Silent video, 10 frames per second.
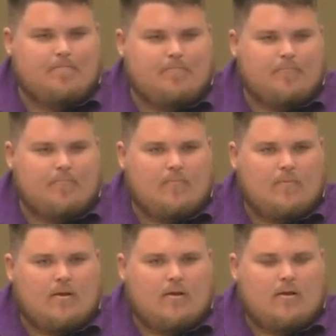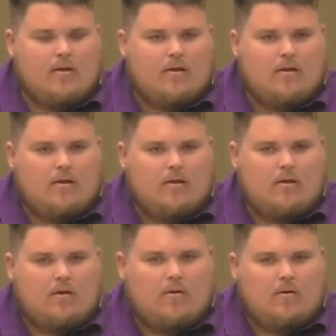
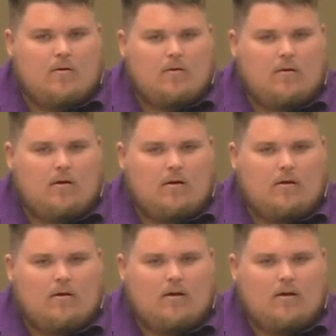Nothing is said.